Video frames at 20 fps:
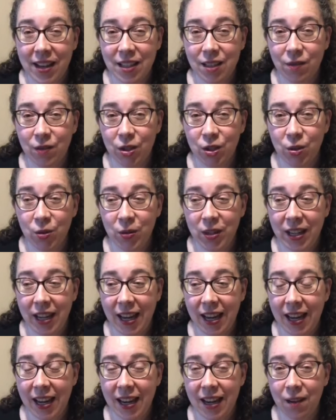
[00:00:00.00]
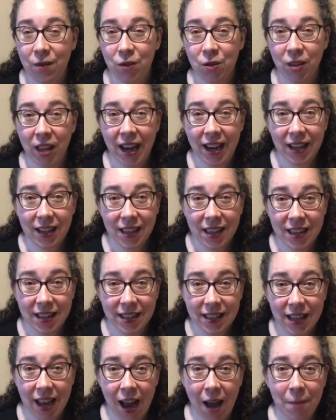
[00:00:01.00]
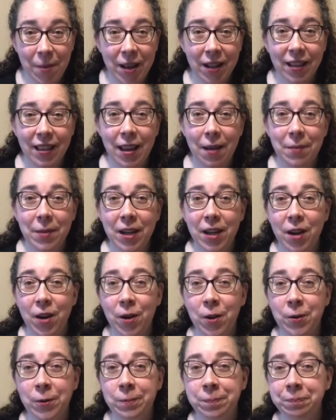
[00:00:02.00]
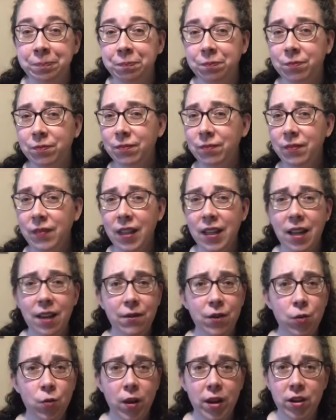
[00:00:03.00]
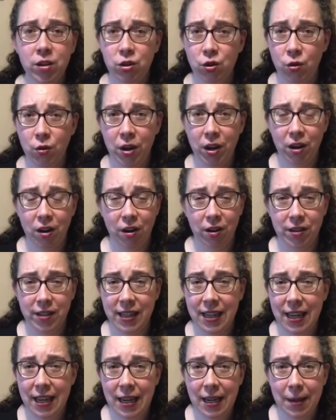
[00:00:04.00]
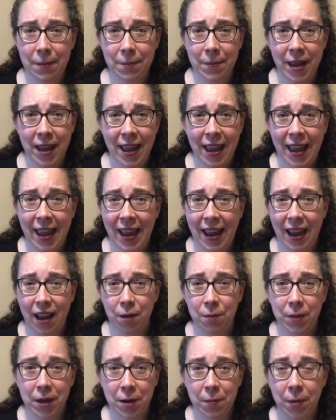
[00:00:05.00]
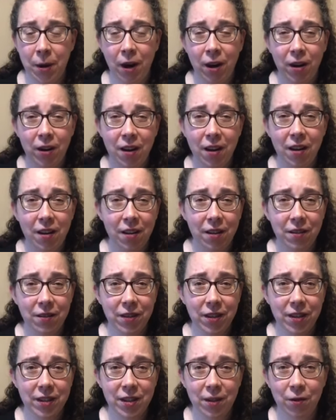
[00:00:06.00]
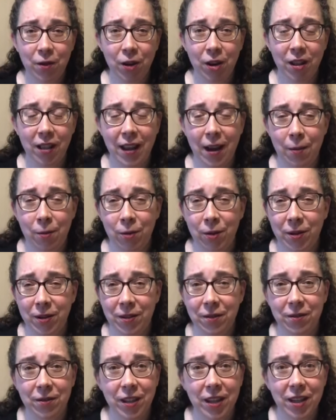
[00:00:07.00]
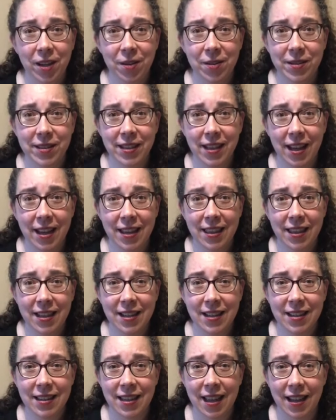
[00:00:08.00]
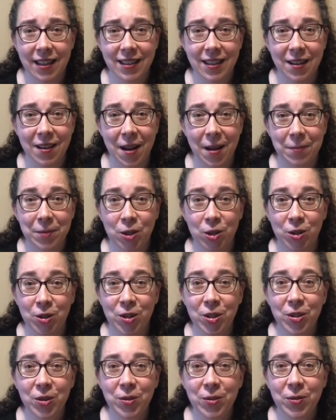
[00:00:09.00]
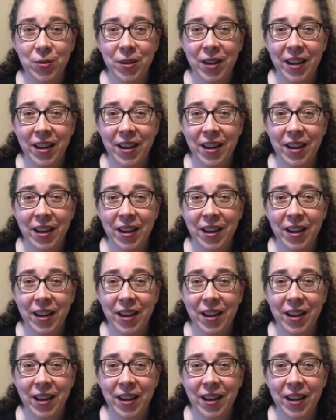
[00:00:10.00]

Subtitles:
for tuning in. If you liked this, comment and let me know. If you want to join our team and be a part of different collaborative videos like this, that's an option too.